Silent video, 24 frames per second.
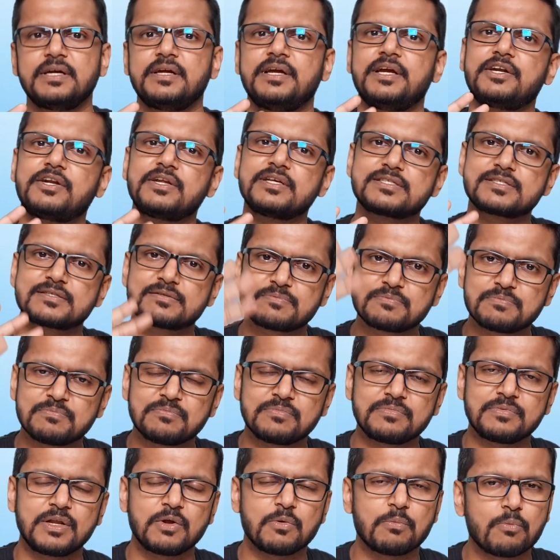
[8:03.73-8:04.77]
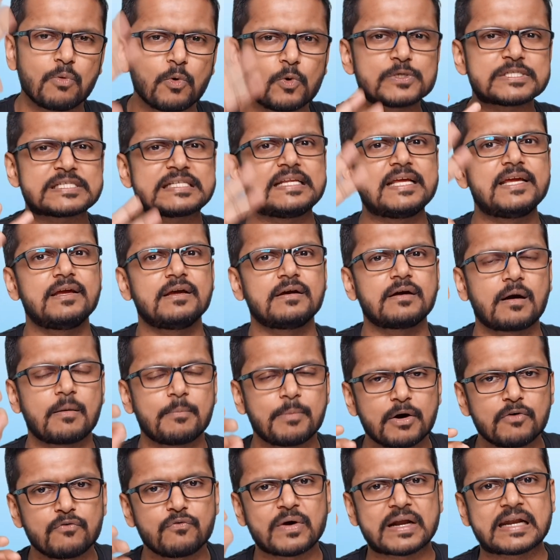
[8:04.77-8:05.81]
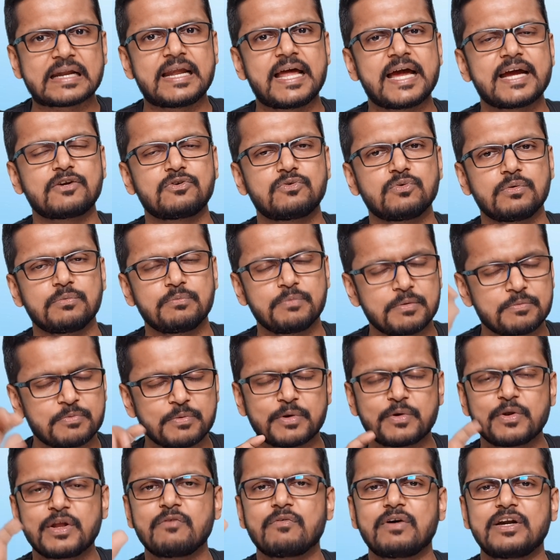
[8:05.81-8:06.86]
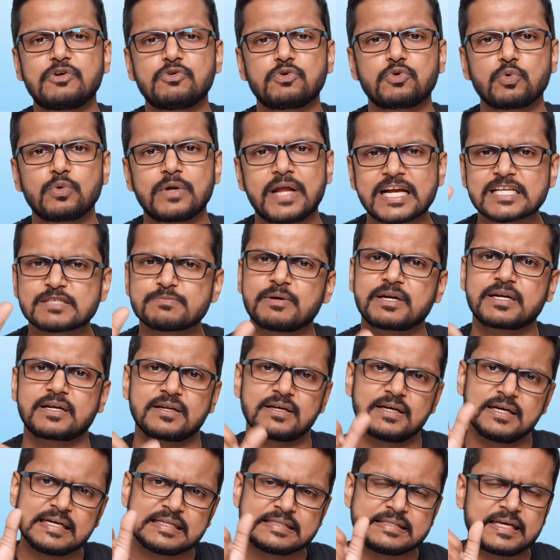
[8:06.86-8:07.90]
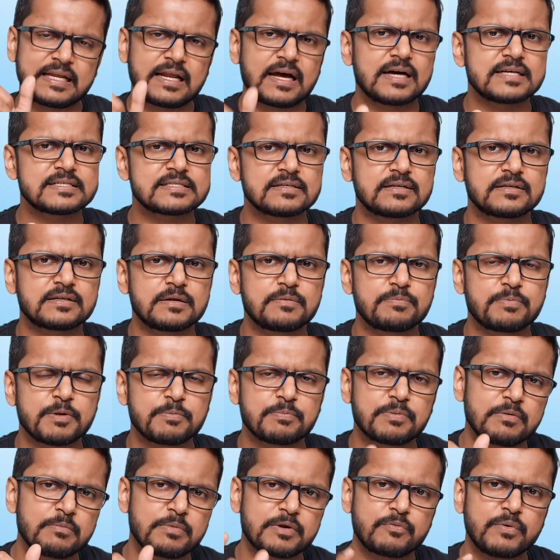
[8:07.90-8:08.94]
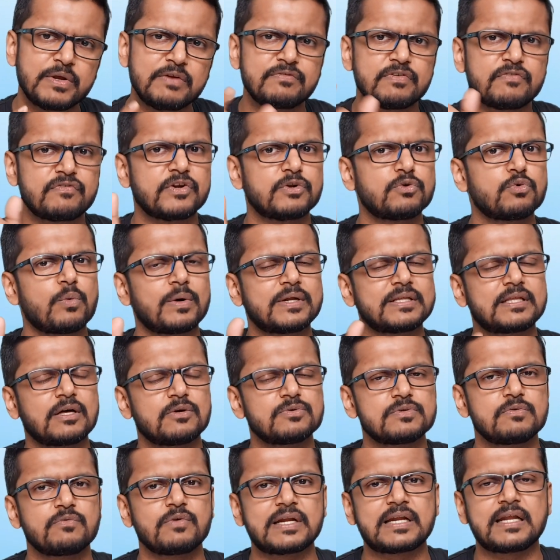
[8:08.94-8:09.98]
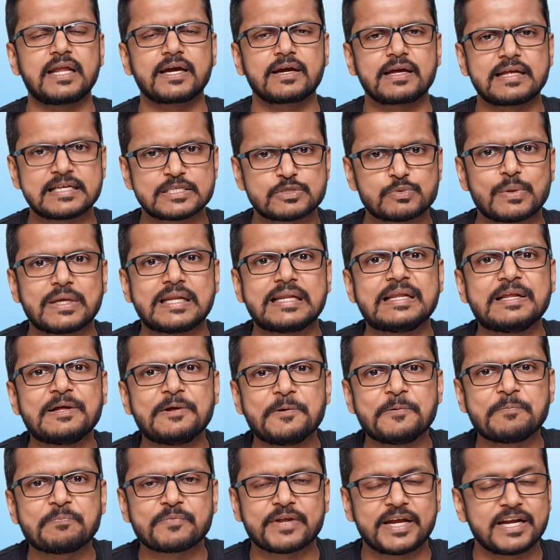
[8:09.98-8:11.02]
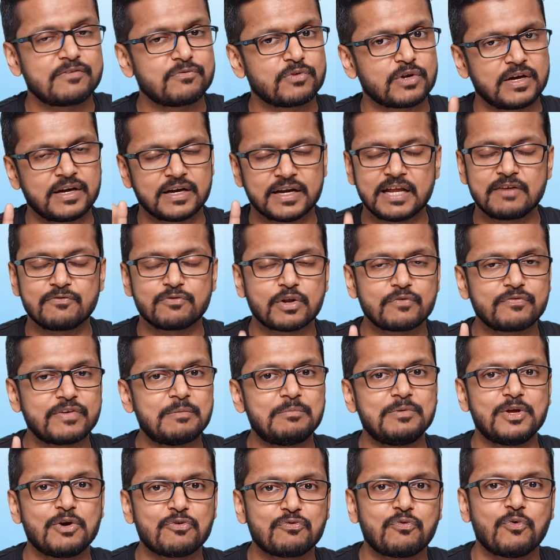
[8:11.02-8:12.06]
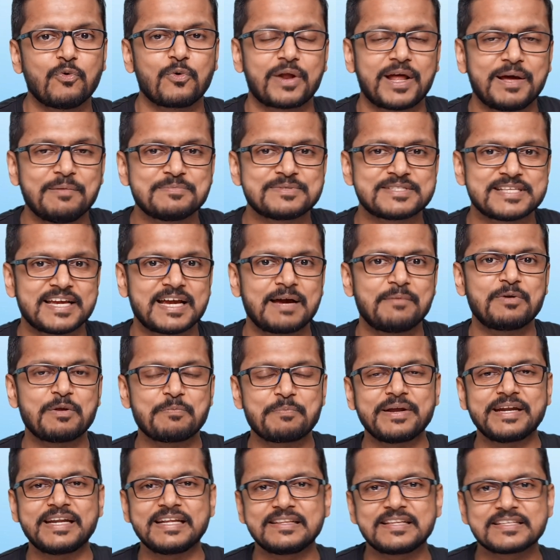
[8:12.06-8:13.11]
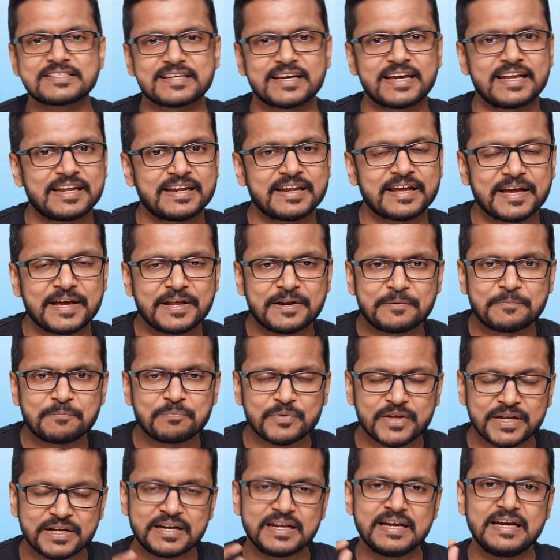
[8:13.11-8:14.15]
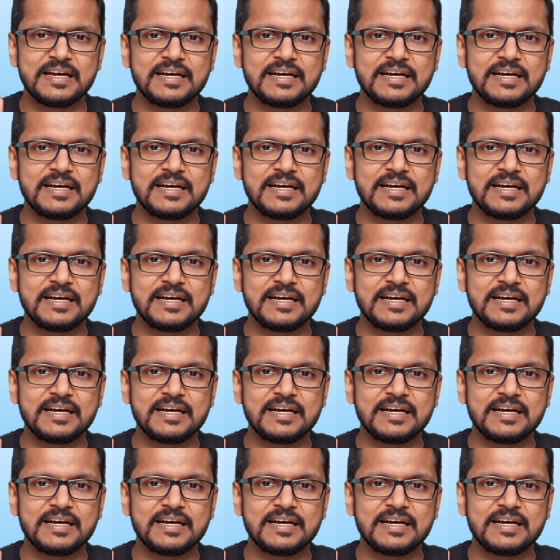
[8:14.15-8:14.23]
It is, mostly above 1 lakh to between 1 to 2 lakhs, but there are certain people between 50 to 1 lakh as well. Right? For a family of four, I'm repeating this again and again. Right?